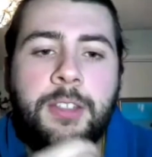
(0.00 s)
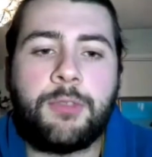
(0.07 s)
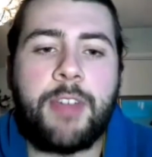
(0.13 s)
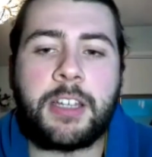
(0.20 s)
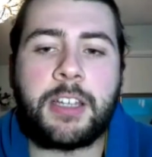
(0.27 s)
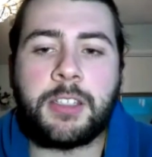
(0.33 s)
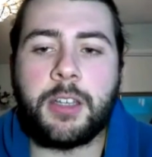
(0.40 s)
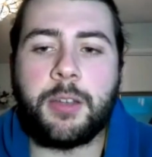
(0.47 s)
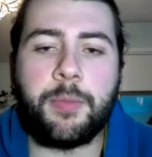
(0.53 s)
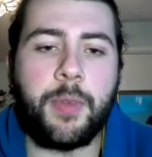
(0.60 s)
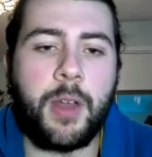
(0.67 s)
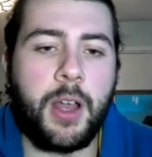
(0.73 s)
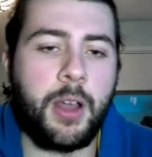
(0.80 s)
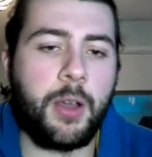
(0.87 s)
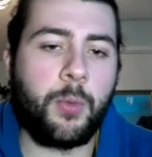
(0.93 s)
Wrexham,
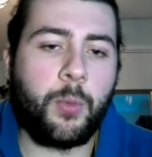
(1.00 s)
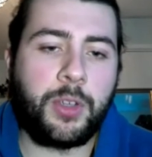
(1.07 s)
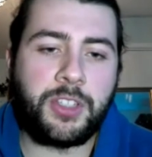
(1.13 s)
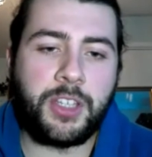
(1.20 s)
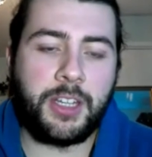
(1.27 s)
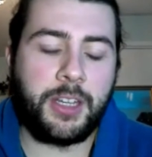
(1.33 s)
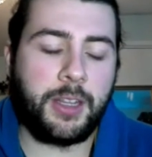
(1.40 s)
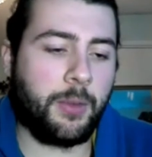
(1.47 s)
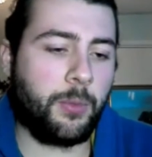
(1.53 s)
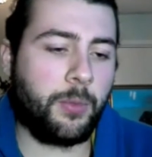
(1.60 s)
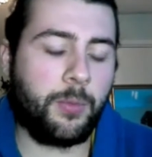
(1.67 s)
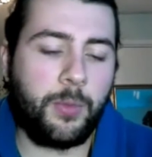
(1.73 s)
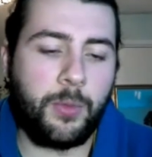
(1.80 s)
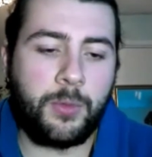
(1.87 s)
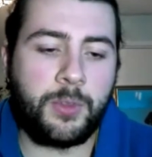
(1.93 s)

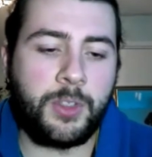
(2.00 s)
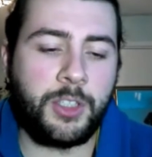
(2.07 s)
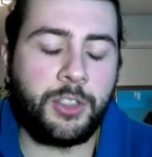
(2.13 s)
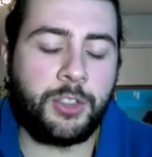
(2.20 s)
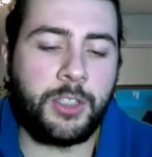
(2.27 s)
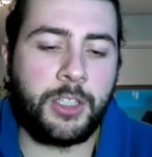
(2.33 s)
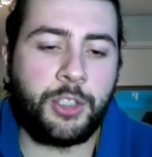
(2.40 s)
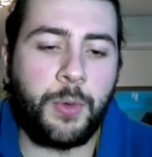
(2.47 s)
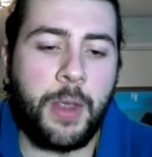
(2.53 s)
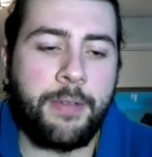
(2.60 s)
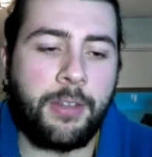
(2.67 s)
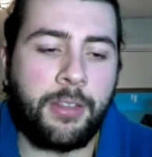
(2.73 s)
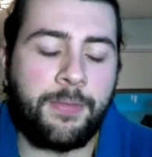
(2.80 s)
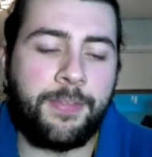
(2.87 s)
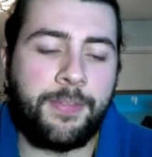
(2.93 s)
did you
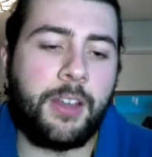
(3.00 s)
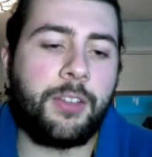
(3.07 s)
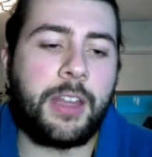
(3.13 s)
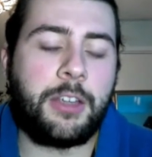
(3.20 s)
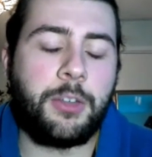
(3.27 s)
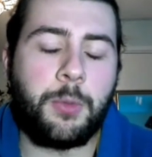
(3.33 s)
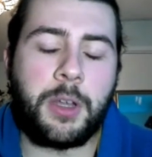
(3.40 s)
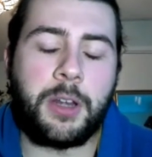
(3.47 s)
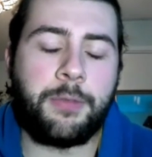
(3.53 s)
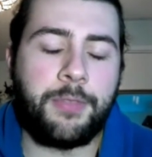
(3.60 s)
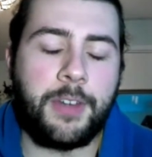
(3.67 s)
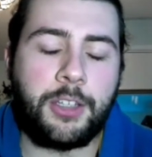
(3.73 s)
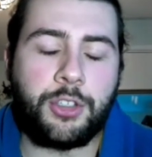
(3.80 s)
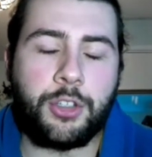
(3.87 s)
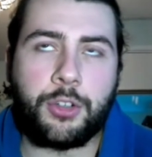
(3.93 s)
ever feel that you were going to
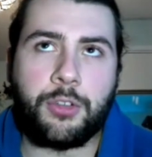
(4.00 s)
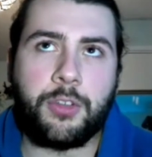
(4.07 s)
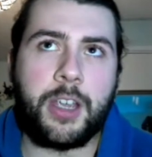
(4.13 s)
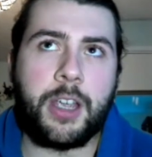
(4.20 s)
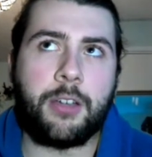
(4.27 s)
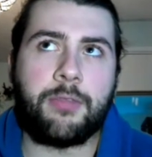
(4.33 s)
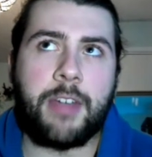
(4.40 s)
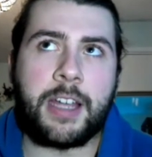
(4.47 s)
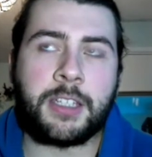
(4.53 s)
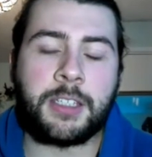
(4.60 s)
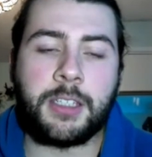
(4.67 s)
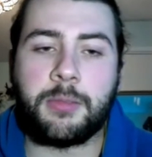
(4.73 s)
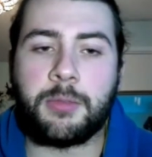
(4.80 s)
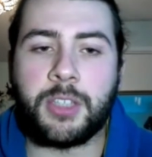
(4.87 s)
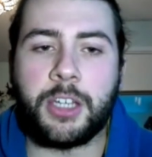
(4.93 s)
finish your career at
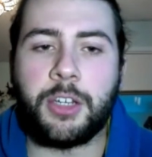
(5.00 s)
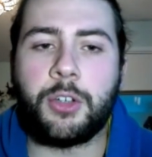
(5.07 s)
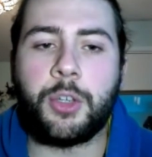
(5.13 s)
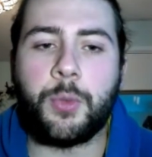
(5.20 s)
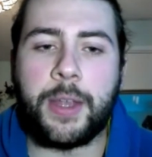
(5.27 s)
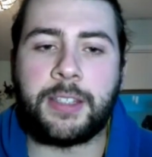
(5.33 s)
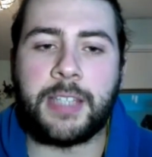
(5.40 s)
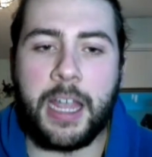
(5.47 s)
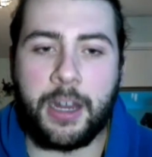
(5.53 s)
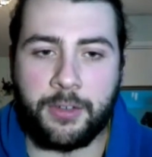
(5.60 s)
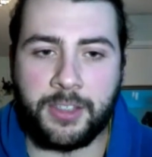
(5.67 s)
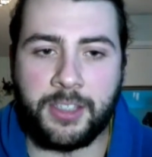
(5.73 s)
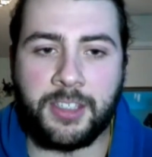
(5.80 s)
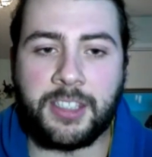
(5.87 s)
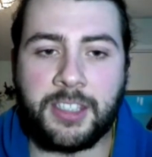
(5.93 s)
Wrexham? Because I know you went to
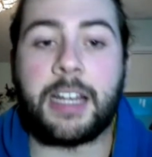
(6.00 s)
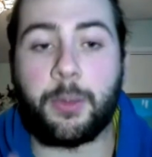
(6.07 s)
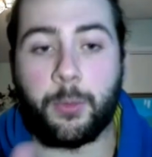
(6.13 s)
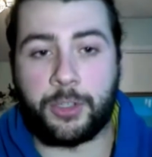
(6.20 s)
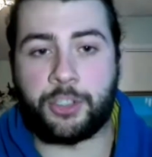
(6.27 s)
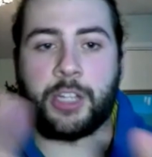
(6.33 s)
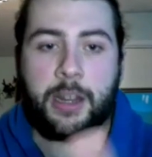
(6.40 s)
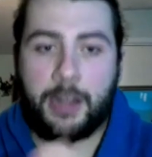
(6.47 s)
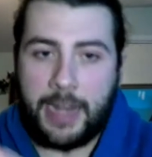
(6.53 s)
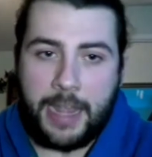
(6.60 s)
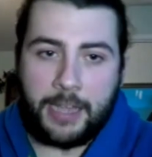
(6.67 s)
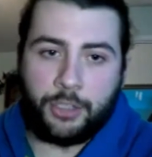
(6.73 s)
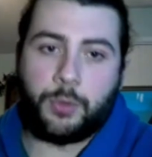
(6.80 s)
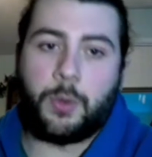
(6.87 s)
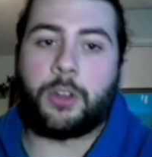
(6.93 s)
Accrington Stanley, which then
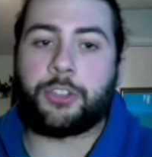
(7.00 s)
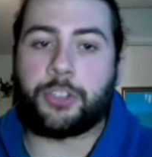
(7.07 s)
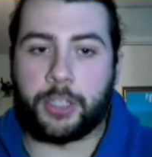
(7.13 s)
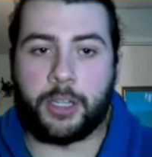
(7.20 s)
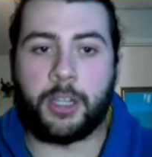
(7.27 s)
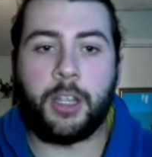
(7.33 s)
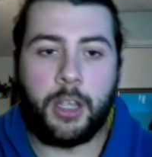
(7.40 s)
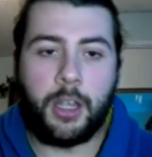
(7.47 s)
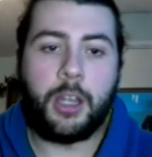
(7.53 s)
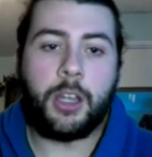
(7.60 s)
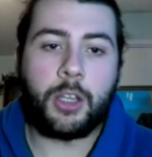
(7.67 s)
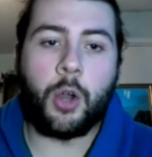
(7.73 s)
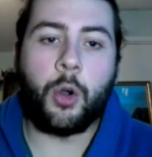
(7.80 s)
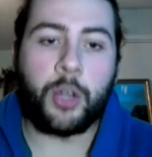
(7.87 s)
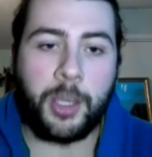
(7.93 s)
led you on to
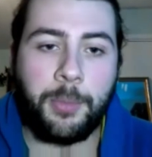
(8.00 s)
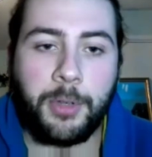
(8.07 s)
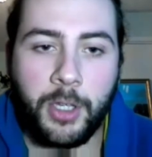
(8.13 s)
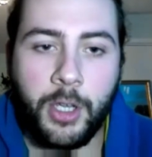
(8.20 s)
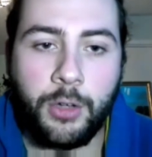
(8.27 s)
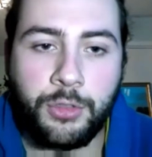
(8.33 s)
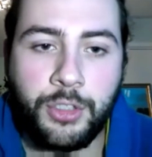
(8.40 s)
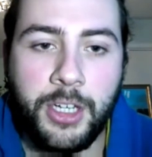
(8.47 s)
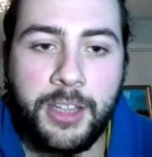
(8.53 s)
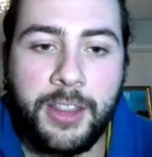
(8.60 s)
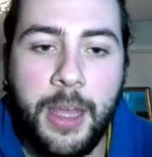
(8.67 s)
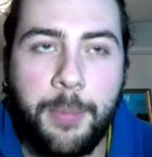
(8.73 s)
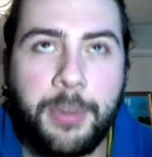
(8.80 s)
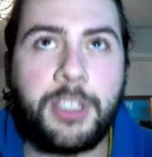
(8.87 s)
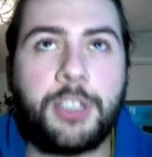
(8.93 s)
goalkeeping coaching at
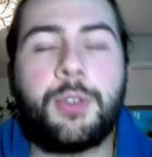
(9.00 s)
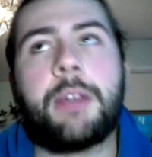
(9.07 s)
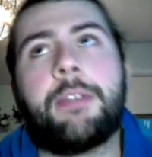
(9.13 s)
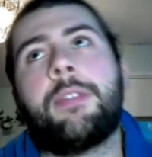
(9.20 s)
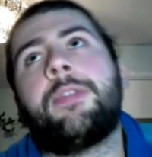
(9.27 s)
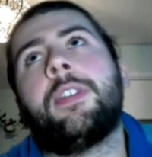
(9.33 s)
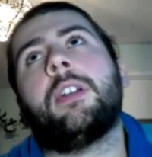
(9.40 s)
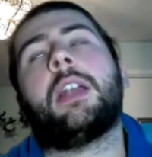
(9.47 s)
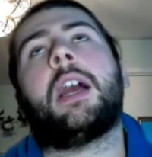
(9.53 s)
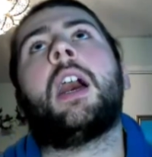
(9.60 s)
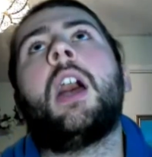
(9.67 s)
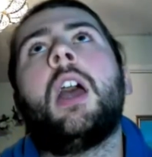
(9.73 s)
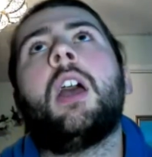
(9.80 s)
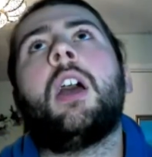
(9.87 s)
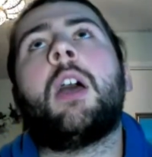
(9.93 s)
there. But did you ever feel
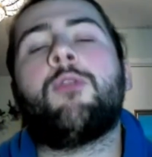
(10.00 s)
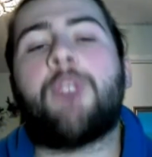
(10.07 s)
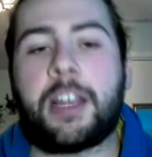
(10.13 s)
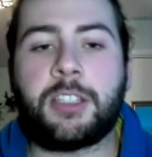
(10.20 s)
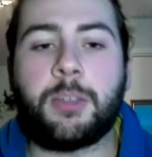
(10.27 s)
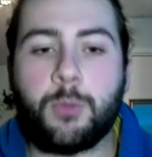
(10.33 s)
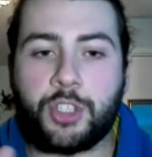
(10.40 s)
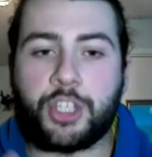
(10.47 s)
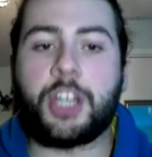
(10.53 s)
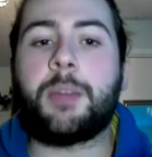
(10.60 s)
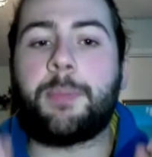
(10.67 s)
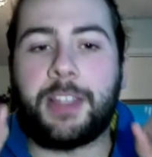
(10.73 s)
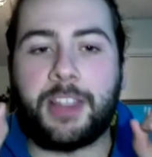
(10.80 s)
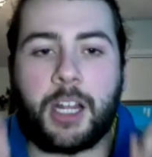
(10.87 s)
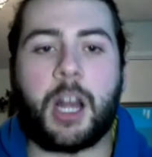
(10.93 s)
that Wrexham was going to
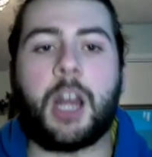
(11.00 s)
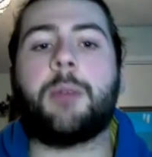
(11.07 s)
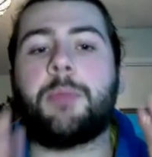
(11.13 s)
be the club